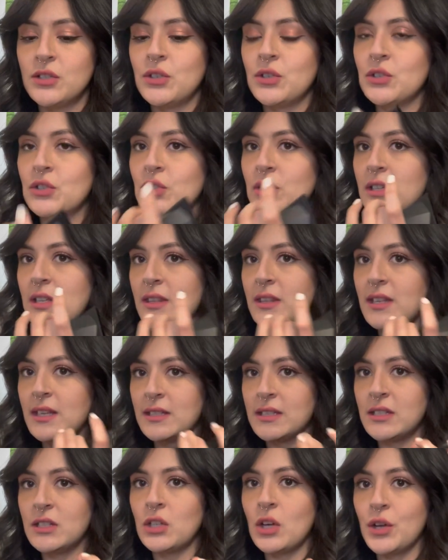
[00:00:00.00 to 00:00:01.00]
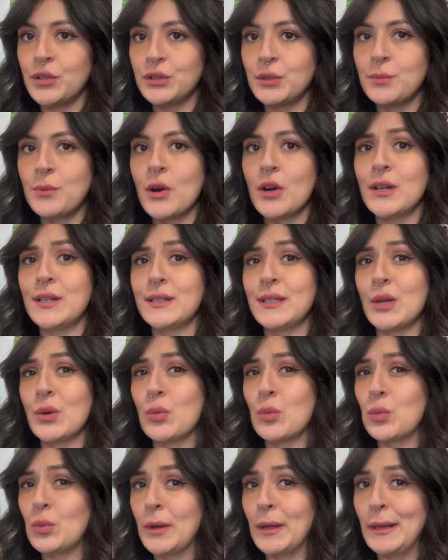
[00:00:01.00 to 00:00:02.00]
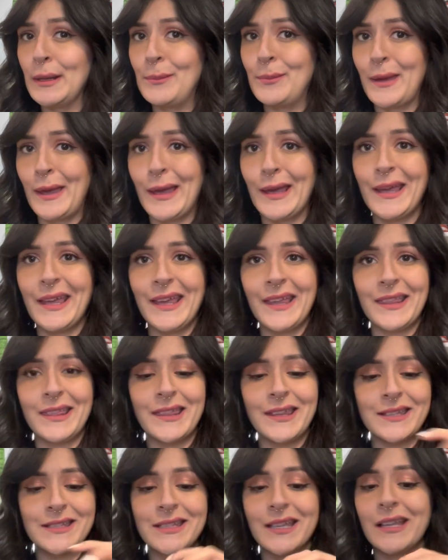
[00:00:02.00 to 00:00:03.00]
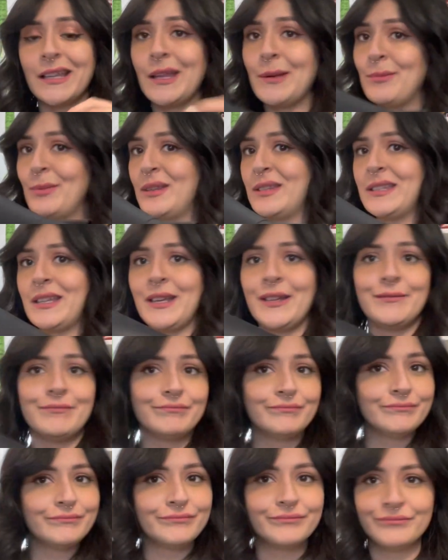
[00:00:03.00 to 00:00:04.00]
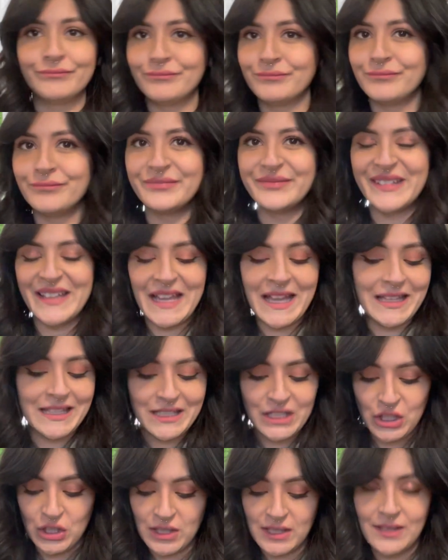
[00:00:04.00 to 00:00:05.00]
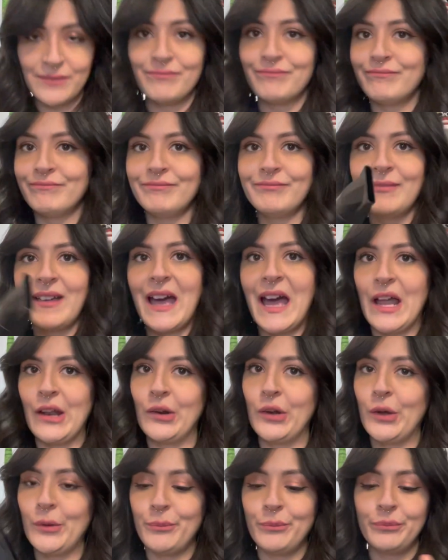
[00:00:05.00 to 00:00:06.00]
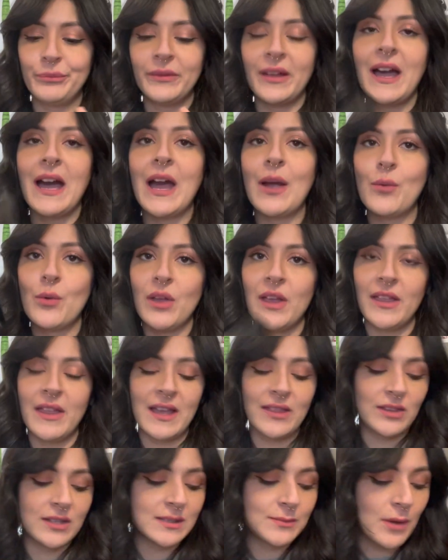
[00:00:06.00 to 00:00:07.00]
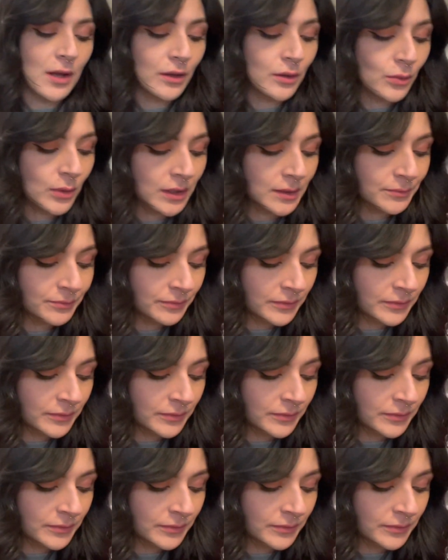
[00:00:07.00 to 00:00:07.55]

usually this nozzle part is like really big, and this clip is like, it's just, I don't know. I really like the smaller one.